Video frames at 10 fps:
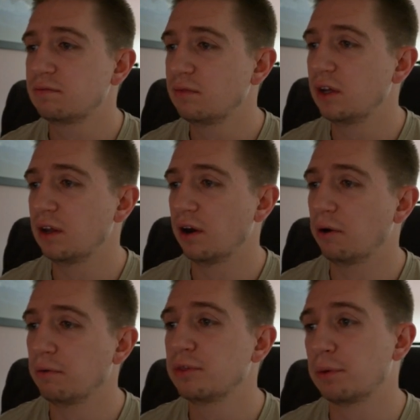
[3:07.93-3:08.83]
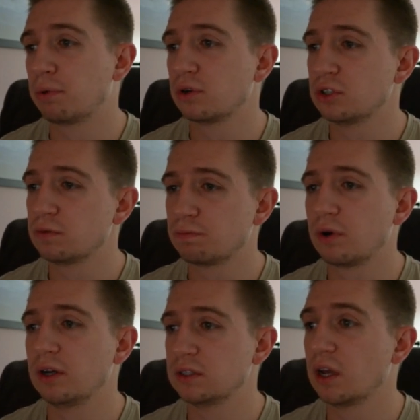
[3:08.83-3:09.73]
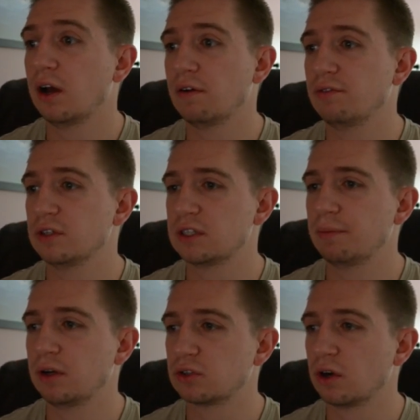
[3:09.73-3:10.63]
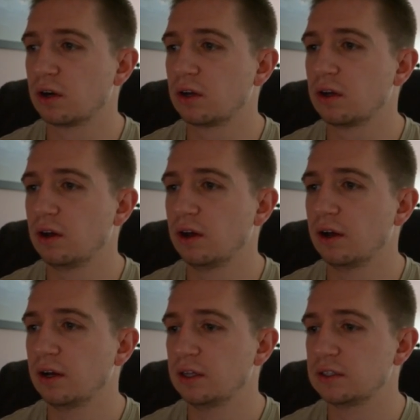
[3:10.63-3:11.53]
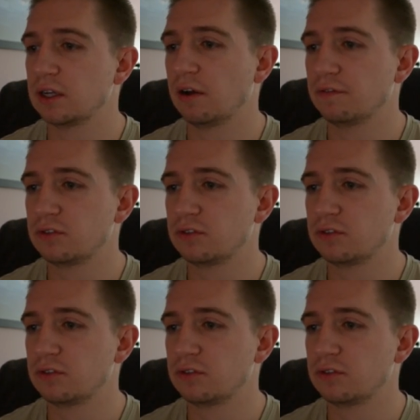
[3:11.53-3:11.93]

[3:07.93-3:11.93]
the purchase price of the semi-truck itself.